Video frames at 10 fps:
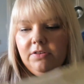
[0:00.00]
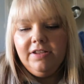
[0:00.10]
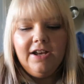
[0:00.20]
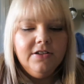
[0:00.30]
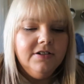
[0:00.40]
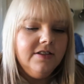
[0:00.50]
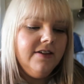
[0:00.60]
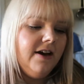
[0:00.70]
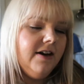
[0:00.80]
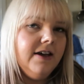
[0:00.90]
got Tagliatelle
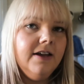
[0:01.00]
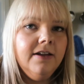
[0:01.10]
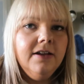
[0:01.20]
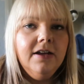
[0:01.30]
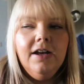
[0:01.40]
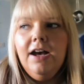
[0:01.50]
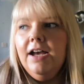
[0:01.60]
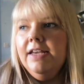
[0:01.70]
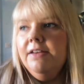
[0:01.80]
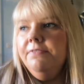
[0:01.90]
telly. I